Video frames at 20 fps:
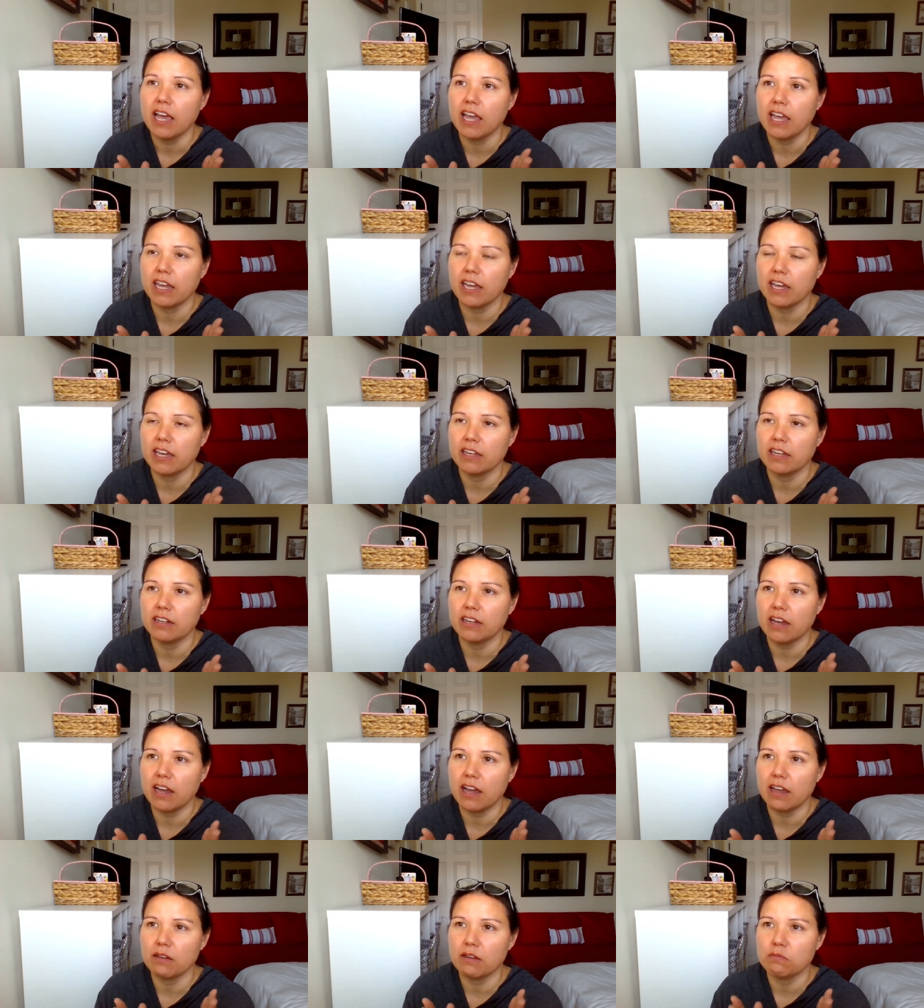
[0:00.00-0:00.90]
And
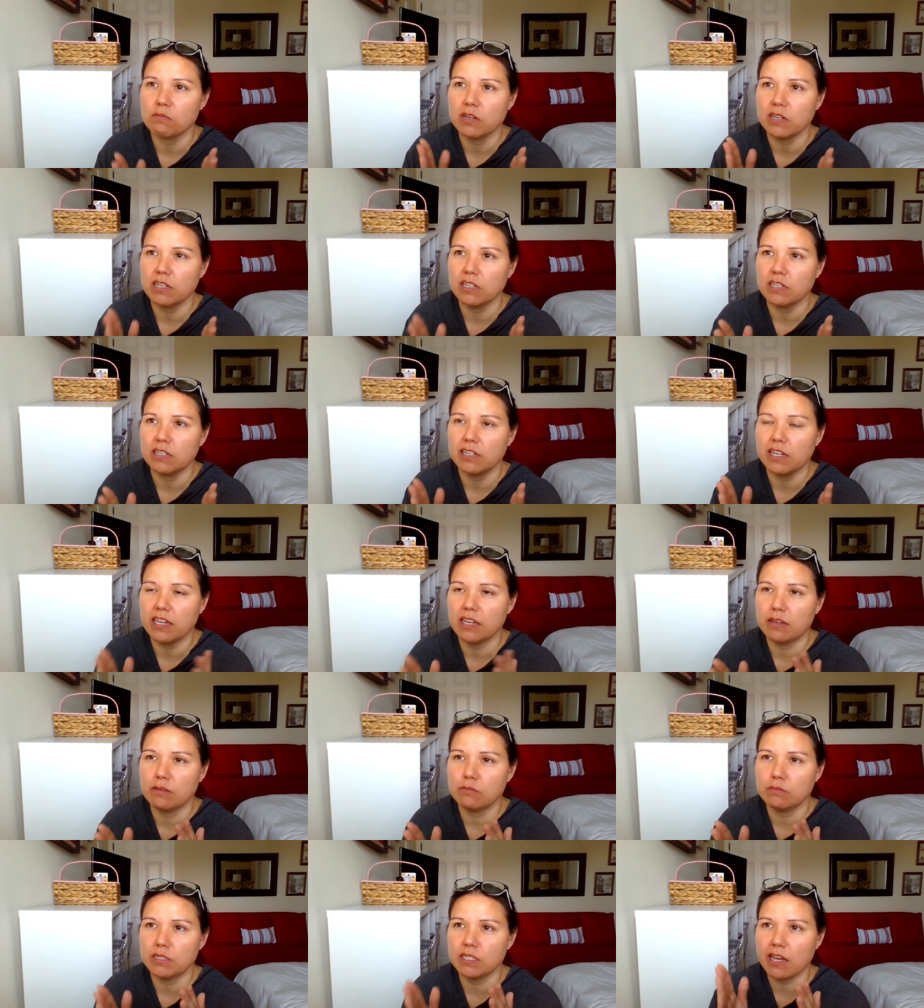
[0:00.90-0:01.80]
I wanted
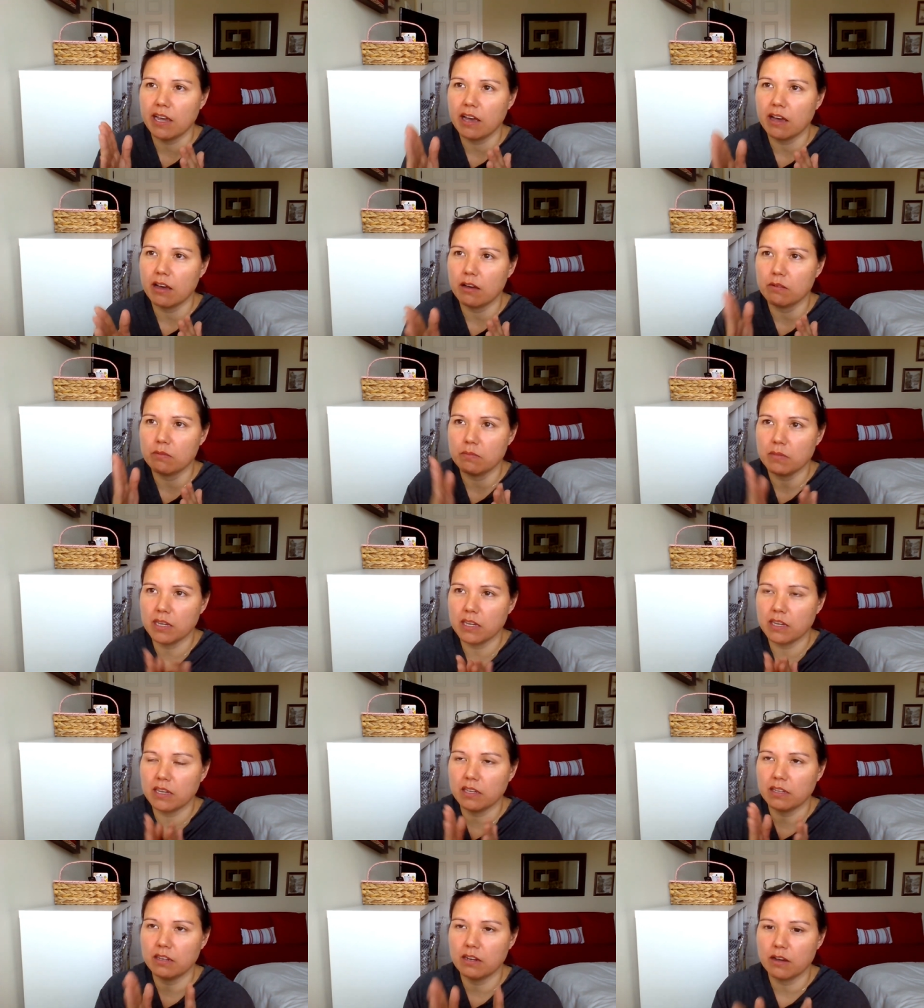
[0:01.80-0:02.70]
him to help
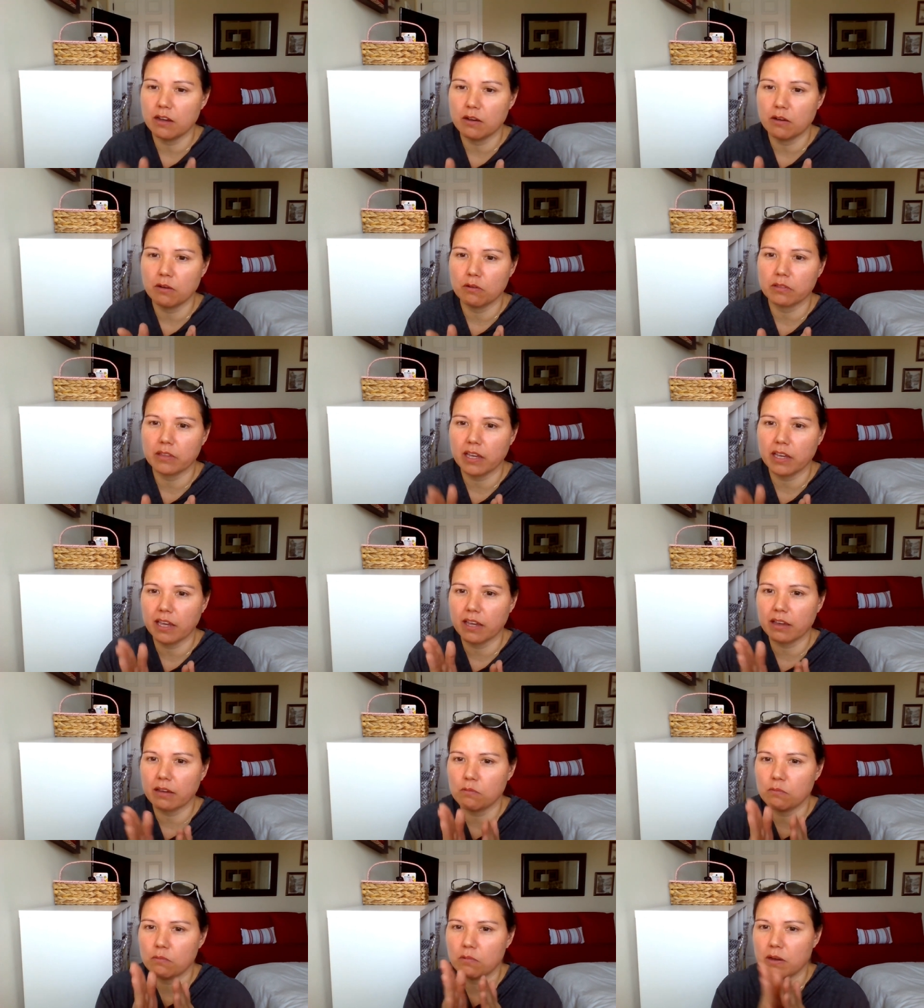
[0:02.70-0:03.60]
me know,
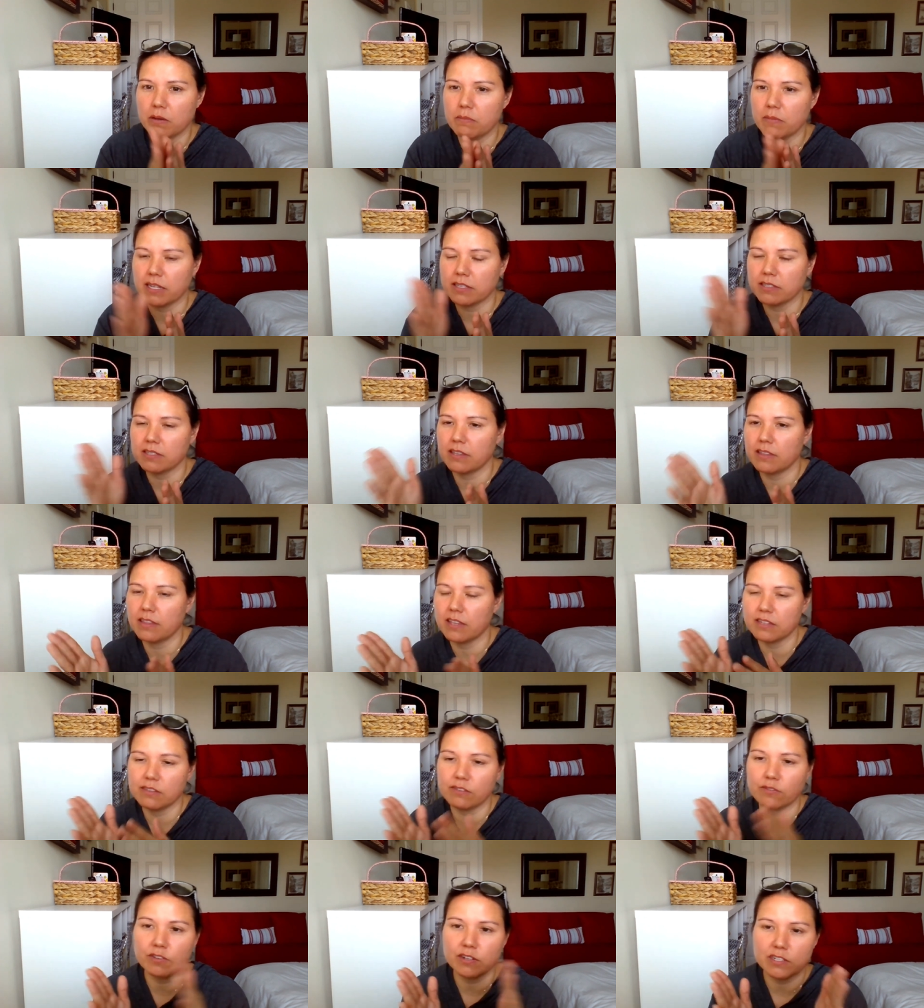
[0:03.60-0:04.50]
like, what makes it
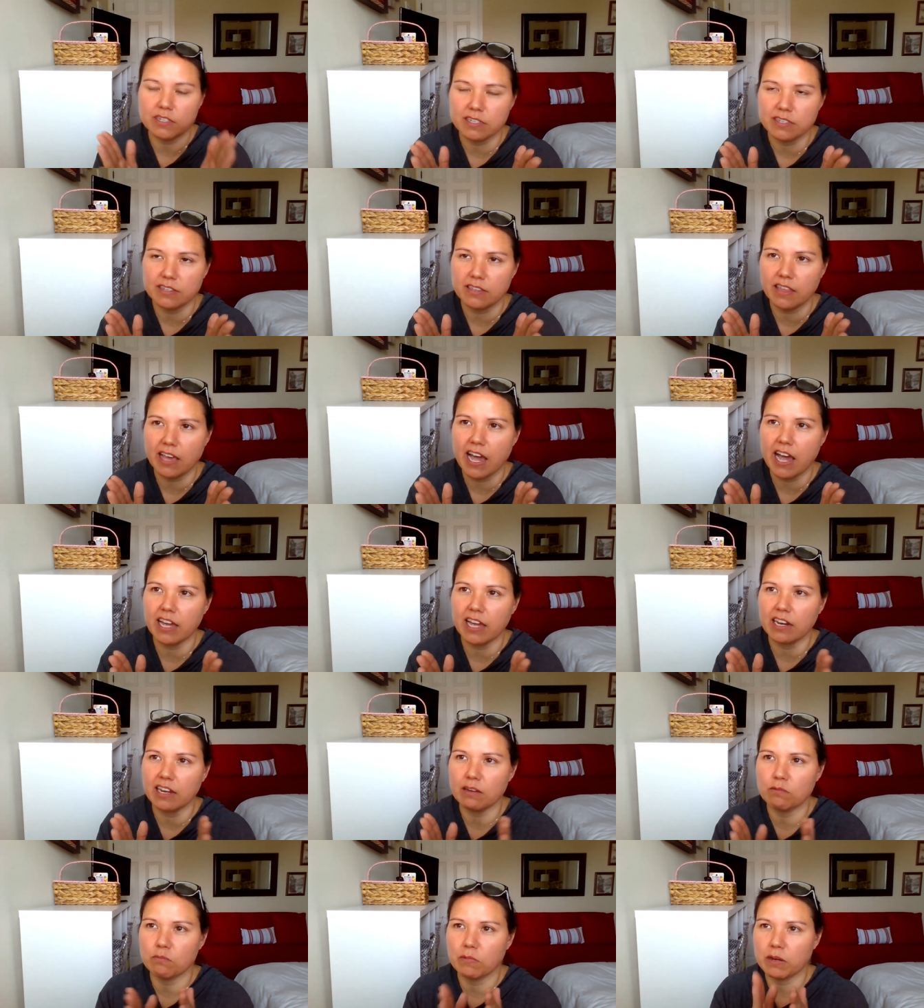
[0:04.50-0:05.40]
this versus
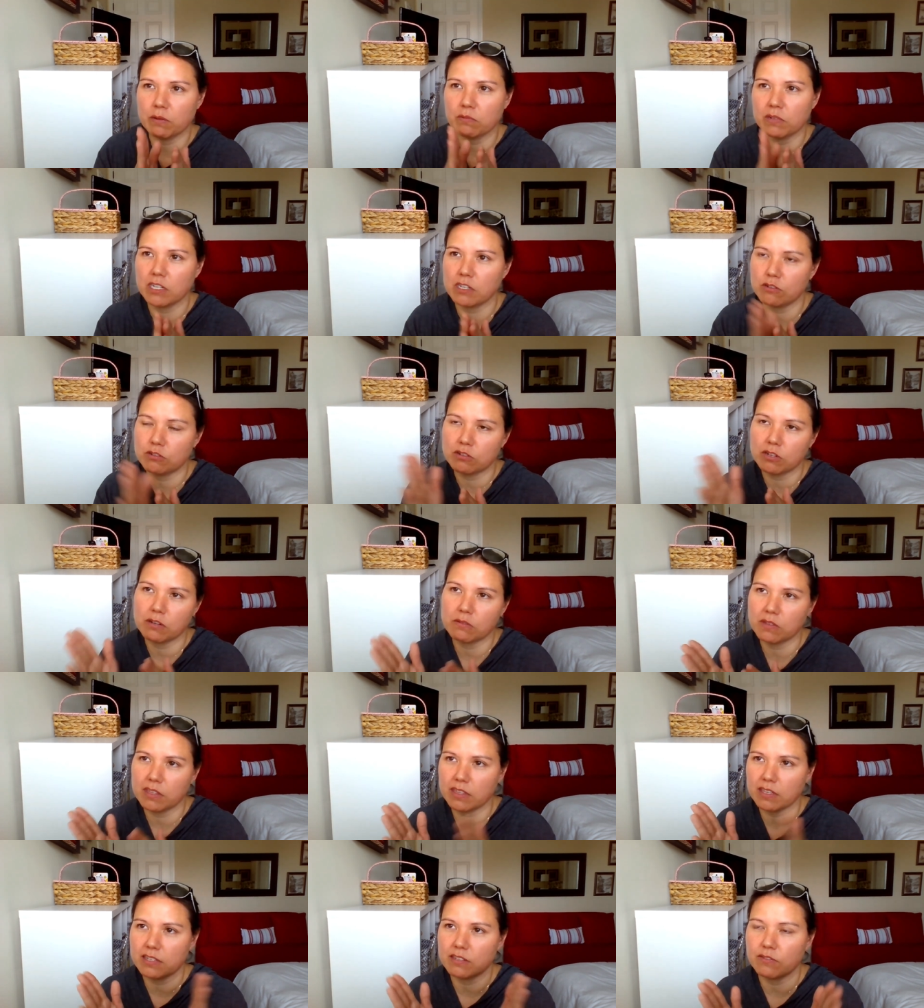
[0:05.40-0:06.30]
that, and when would you treat
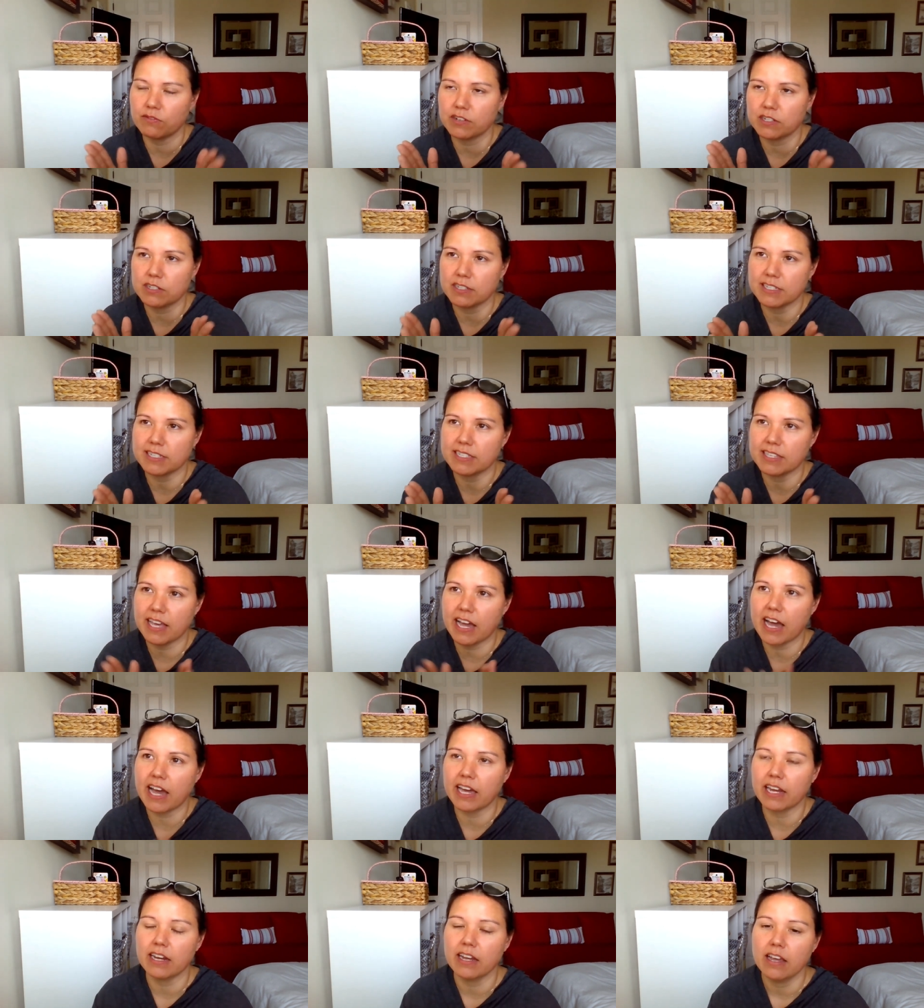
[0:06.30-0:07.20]
with this versus
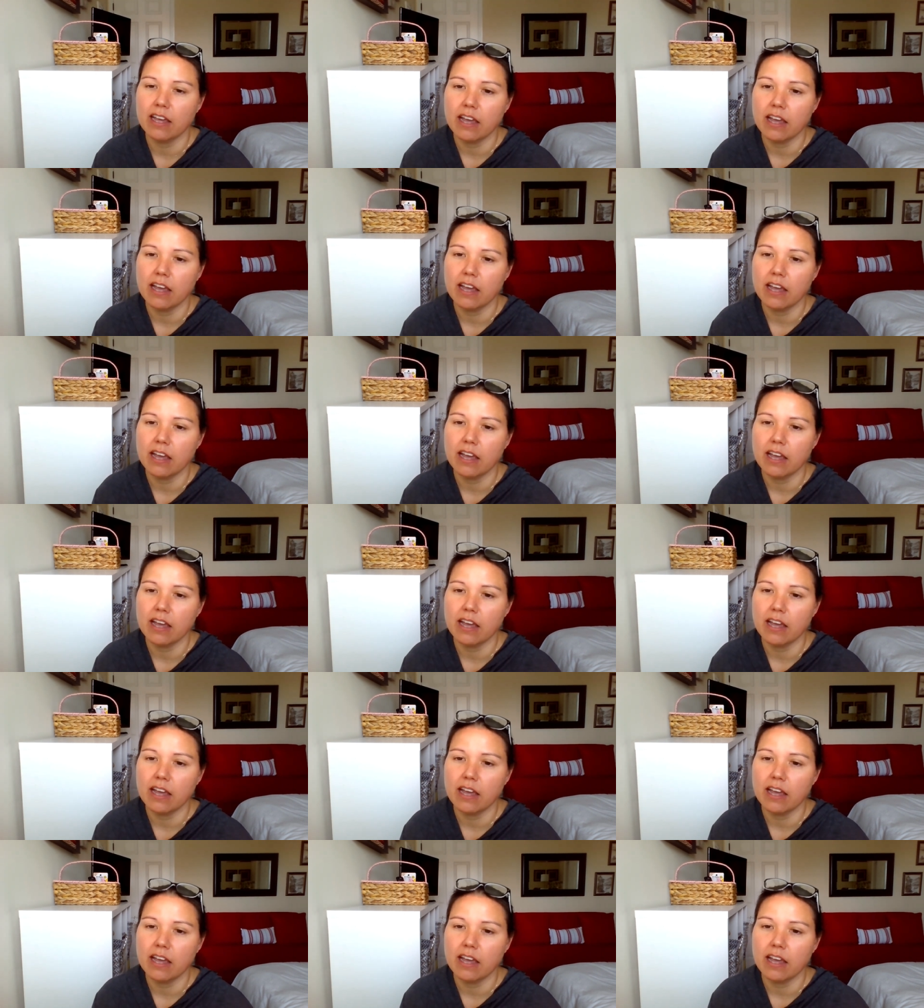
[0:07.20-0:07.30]
that.